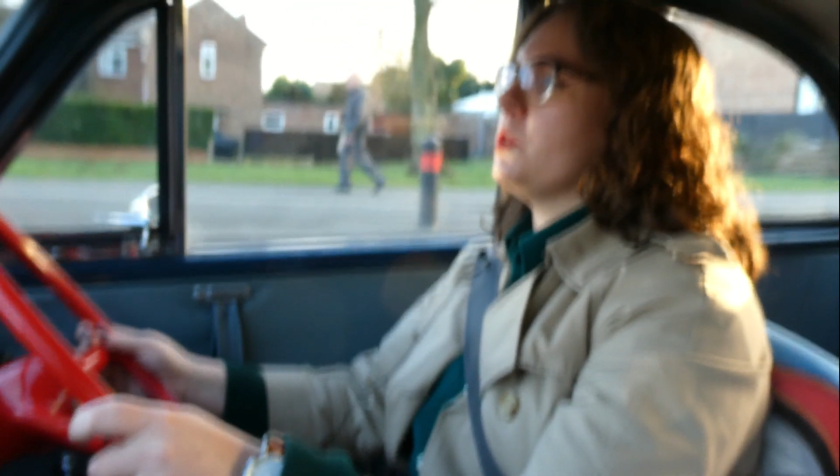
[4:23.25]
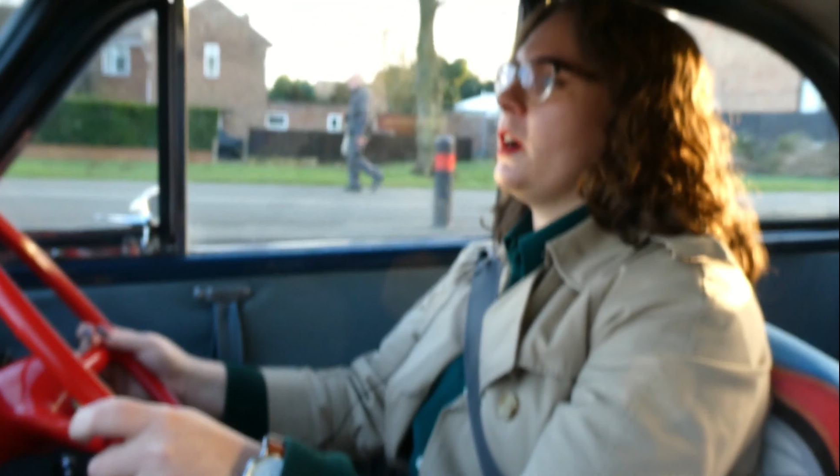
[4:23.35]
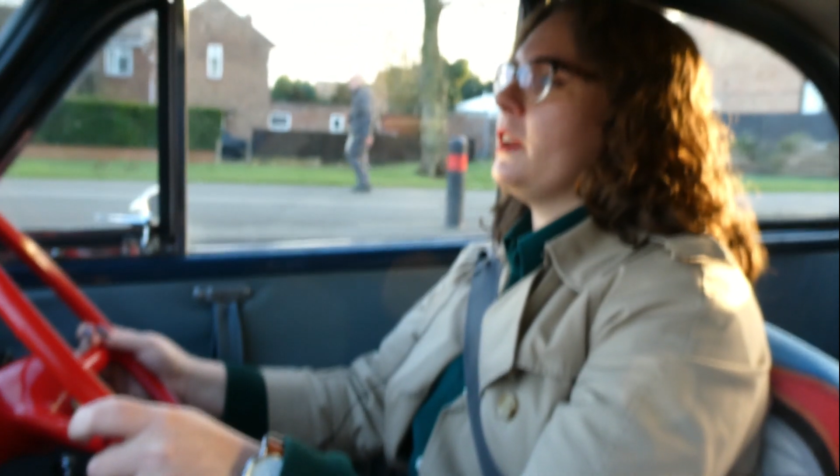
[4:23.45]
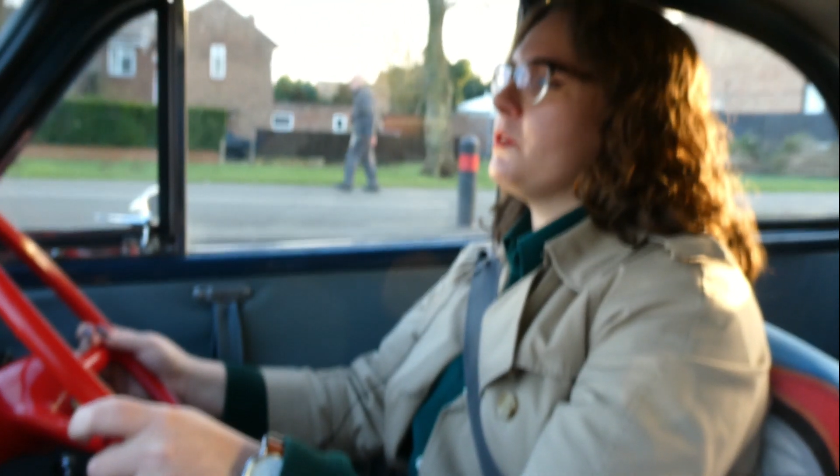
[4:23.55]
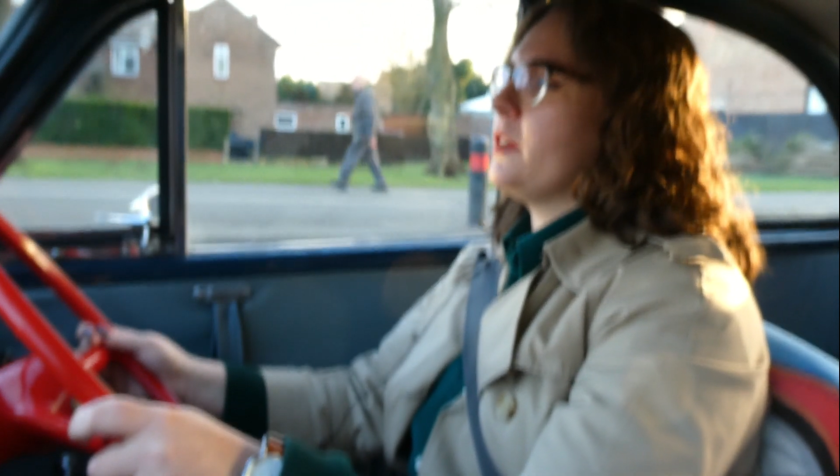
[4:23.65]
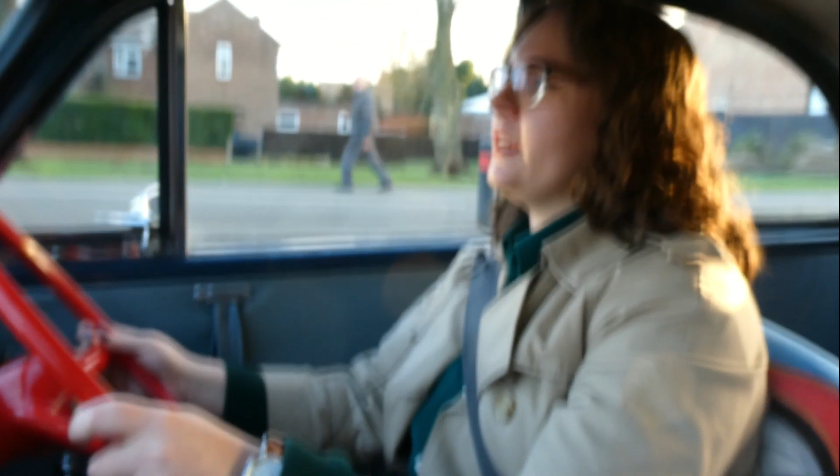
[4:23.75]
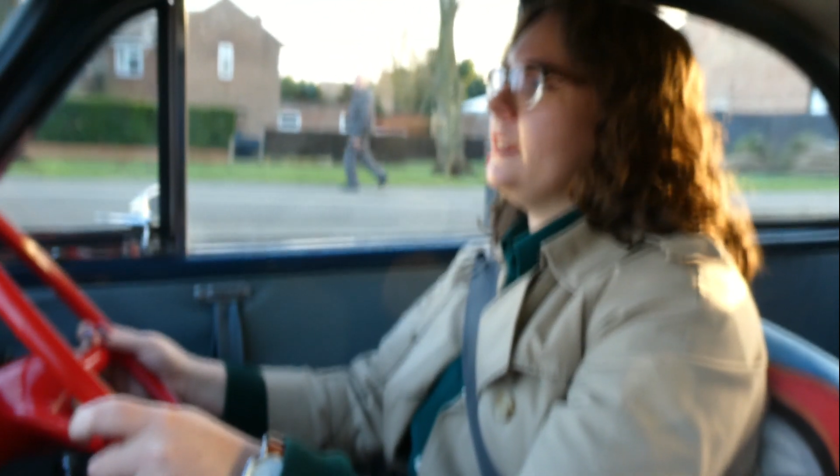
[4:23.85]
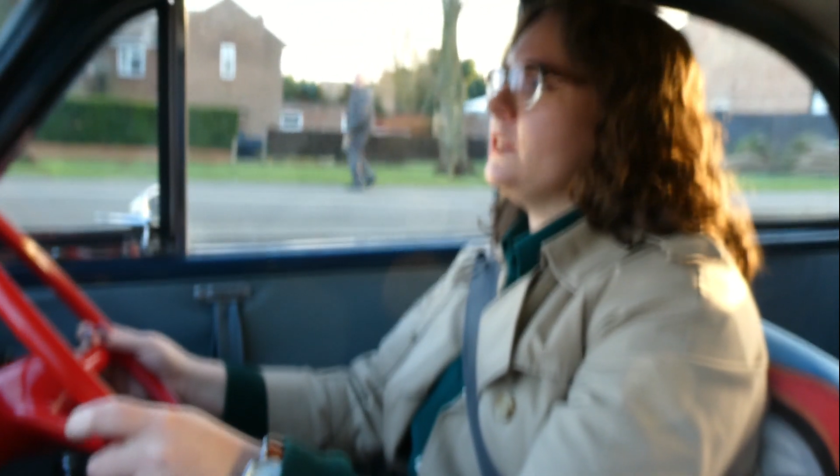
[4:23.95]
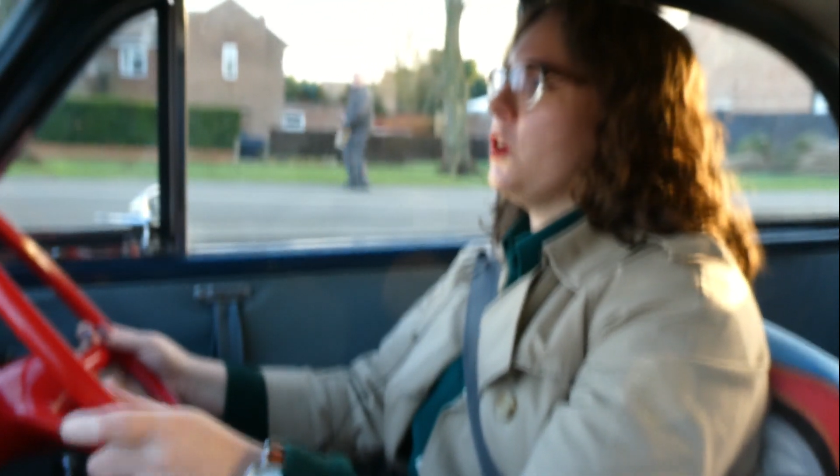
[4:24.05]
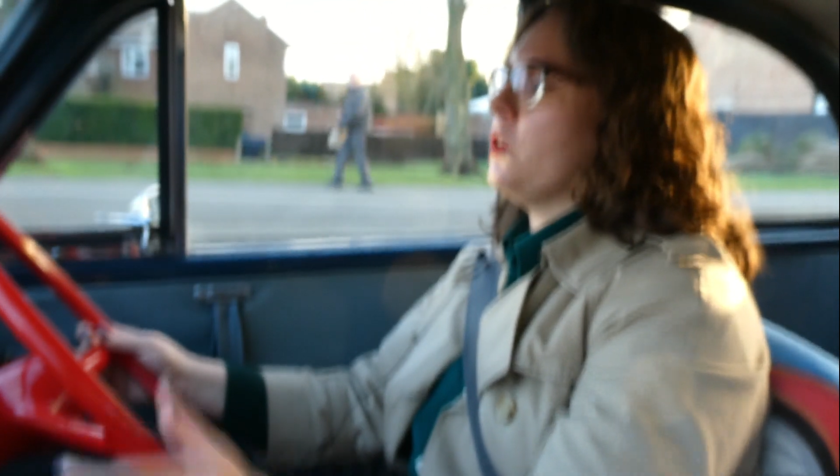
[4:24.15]
kind of
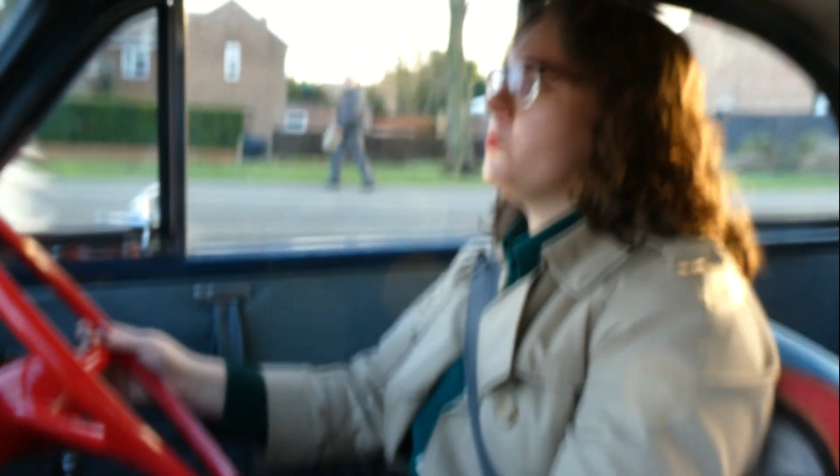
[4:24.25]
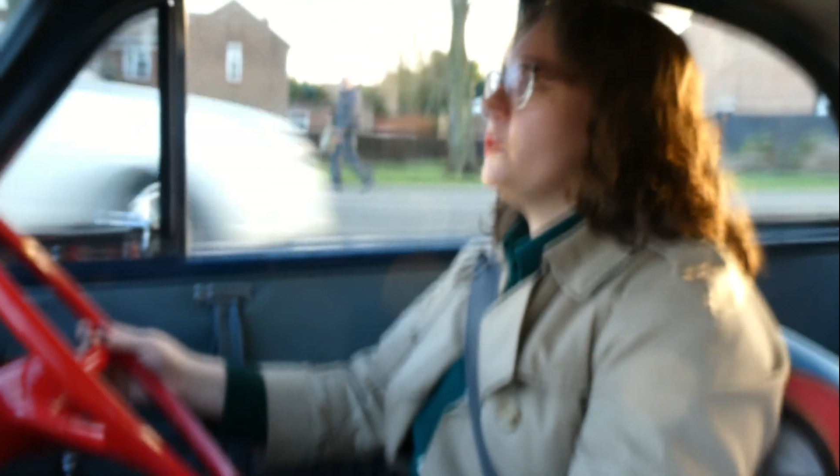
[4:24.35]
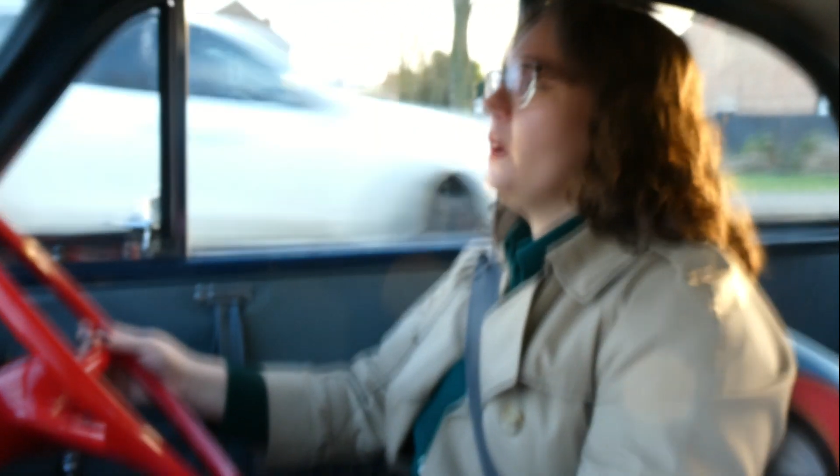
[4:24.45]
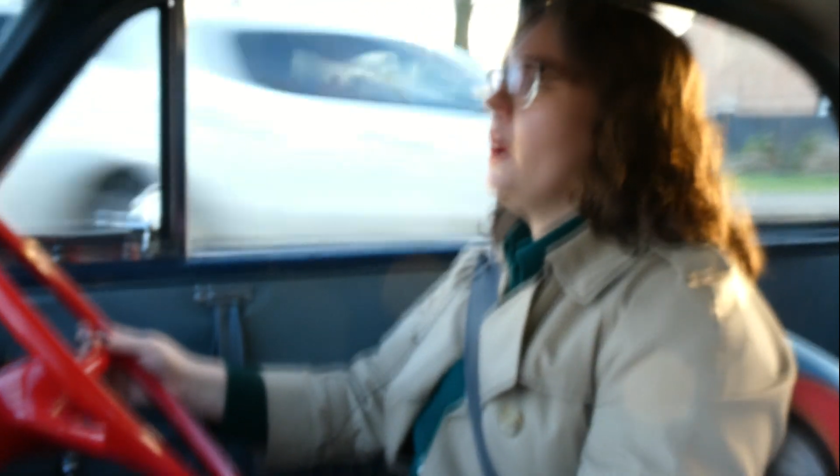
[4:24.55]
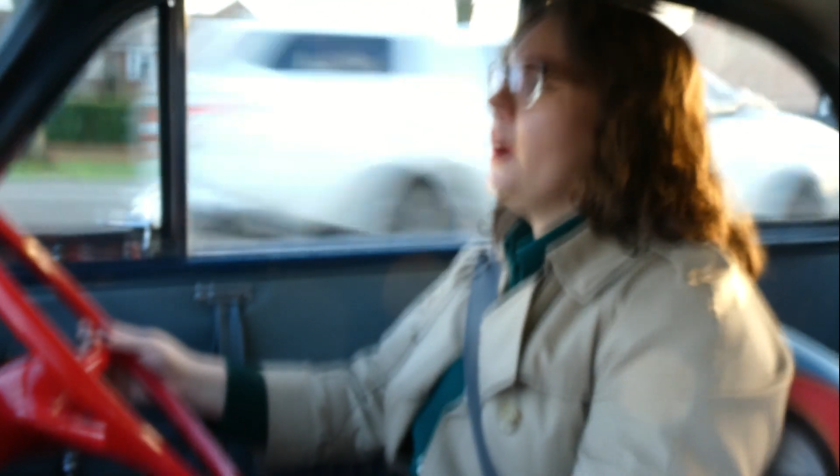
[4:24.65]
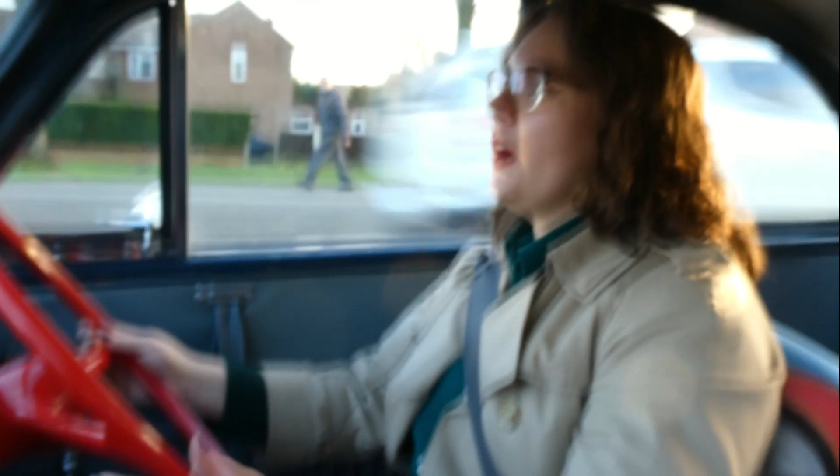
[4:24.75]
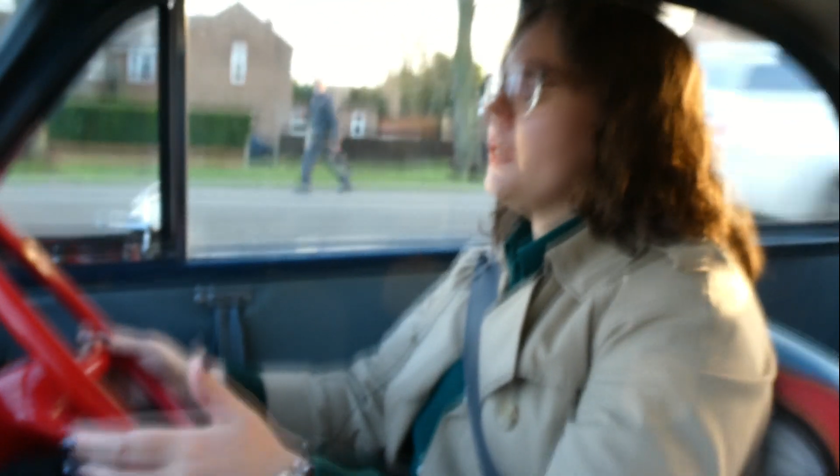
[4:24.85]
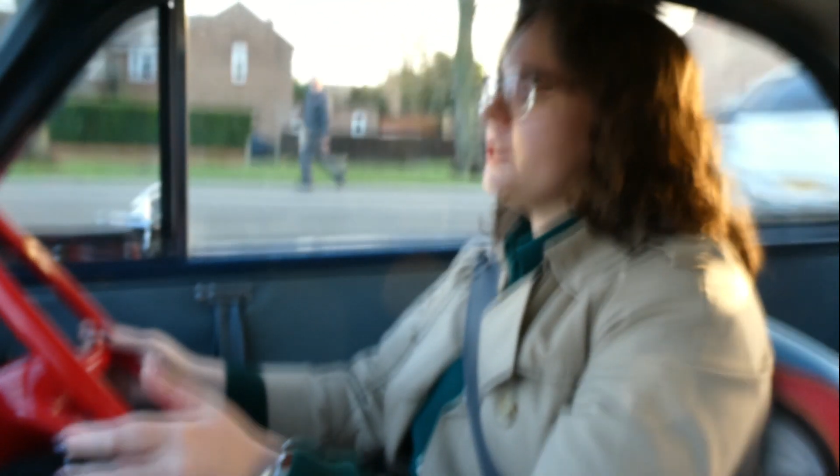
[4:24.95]
cleaned off and